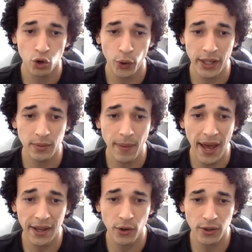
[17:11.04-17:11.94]
Trace
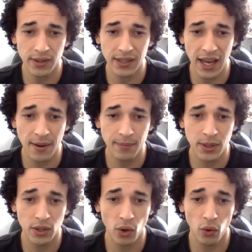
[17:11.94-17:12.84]
back your
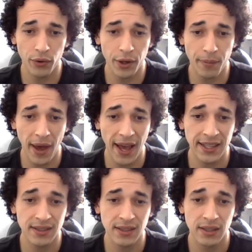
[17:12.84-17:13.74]
steps over the
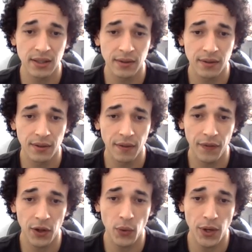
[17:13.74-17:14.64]
past
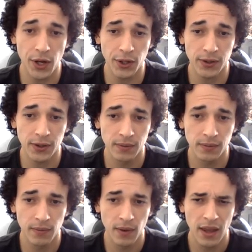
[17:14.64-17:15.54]
few years.
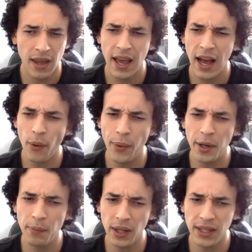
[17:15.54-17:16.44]
How
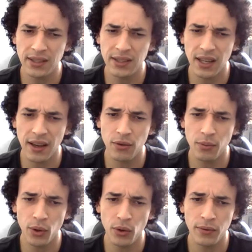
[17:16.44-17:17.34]
many places have you
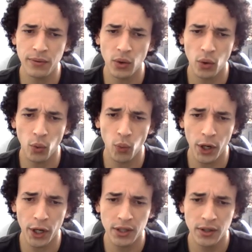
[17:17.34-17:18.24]
moved or
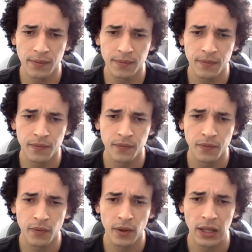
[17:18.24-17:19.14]
worked?
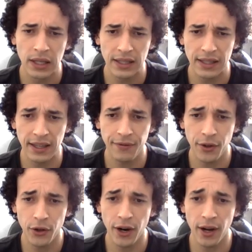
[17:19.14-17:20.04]
Then
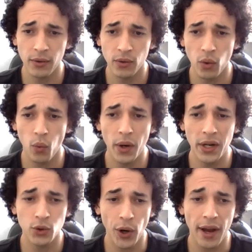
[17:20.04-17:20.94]
figure out what
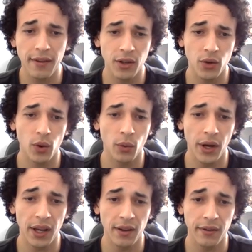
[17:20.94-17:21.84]
is driving you
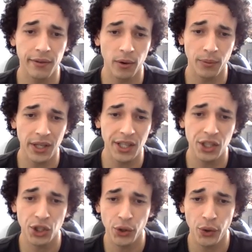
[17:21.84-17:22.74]
away from
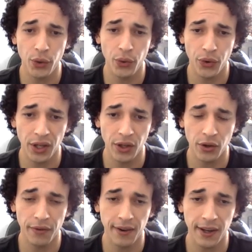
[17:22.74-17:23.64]
each new thing
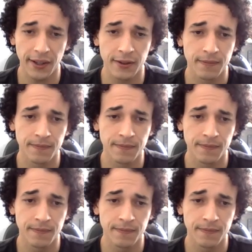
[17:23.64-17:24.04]
you find.